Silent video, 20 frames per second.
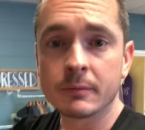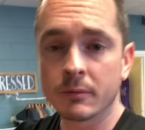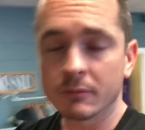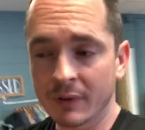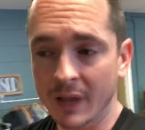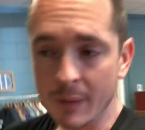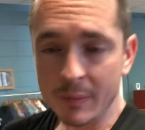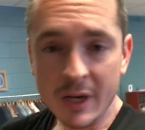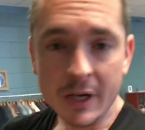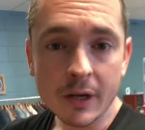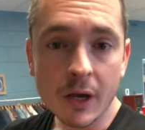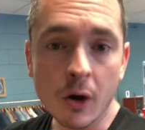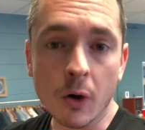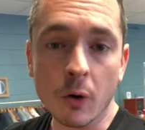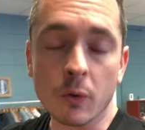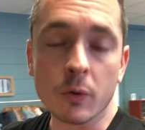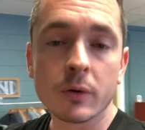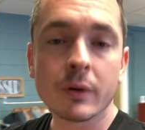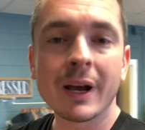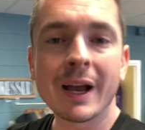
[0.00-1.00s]
Let me
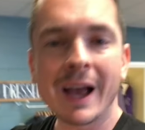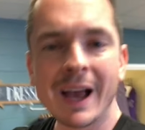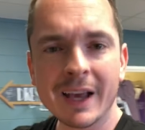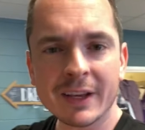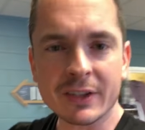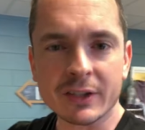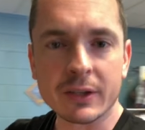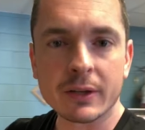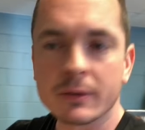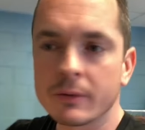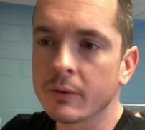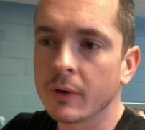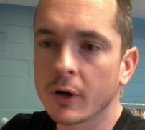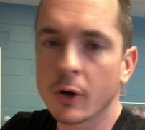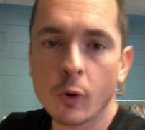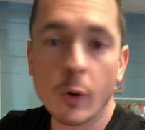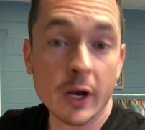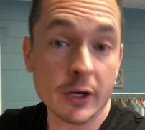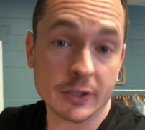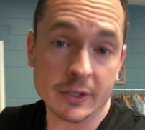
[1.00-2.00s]
know. Ask a
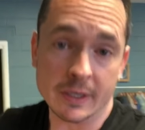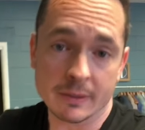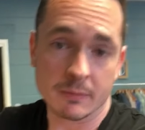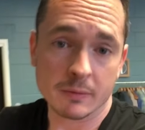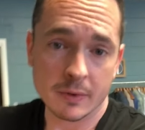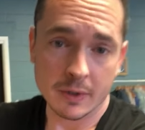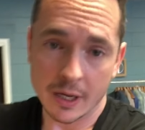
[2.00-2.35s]
question.